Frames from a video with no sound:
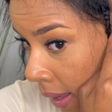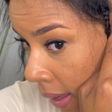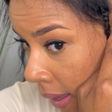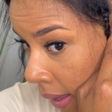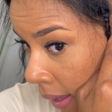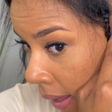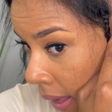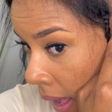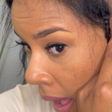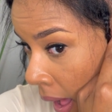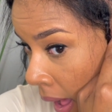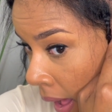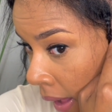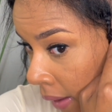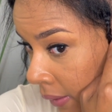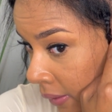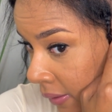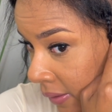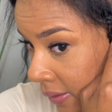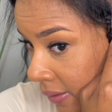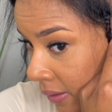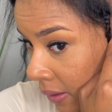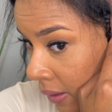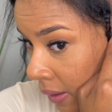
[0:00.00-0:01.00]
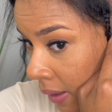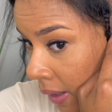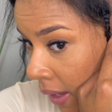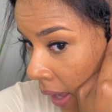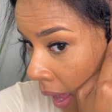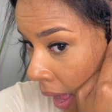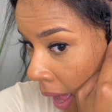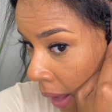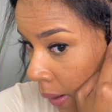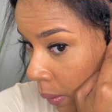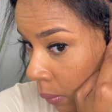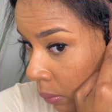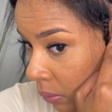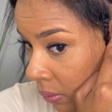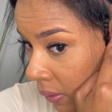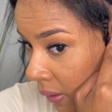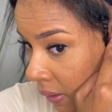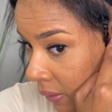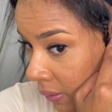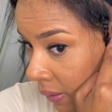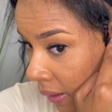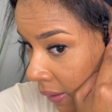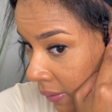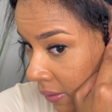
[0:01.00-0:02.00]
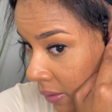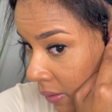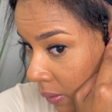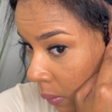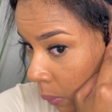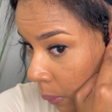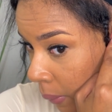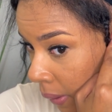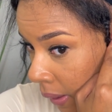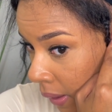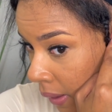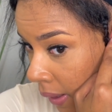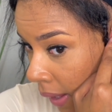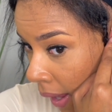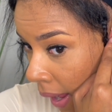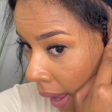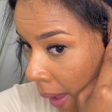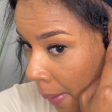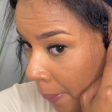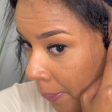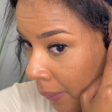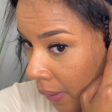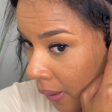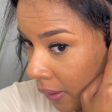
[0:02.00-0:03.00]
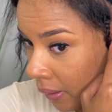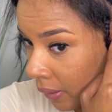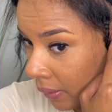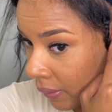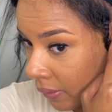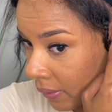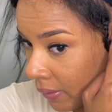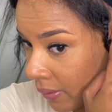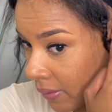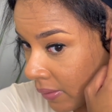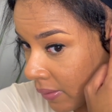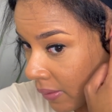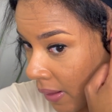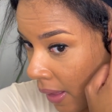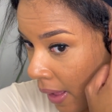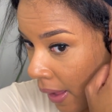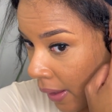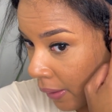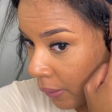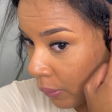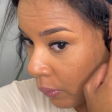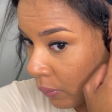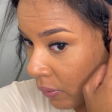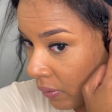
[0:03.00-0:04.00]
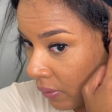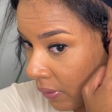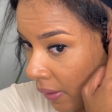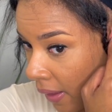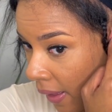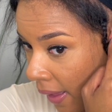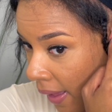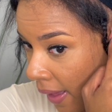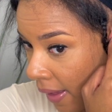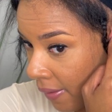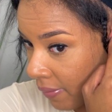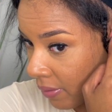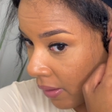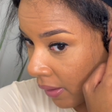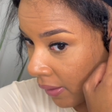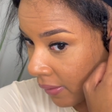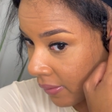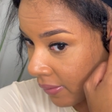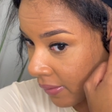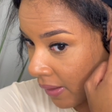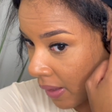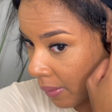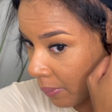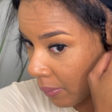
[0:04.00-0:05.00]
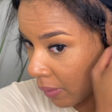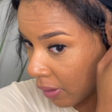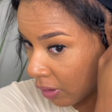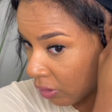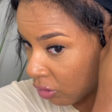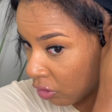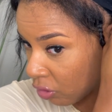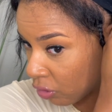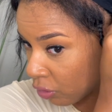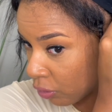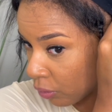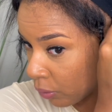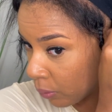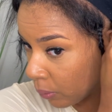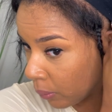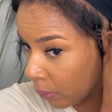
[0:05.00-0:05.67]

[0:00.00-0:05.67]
And honestly, I don't think that's the wig cap, because I used to have that same issue.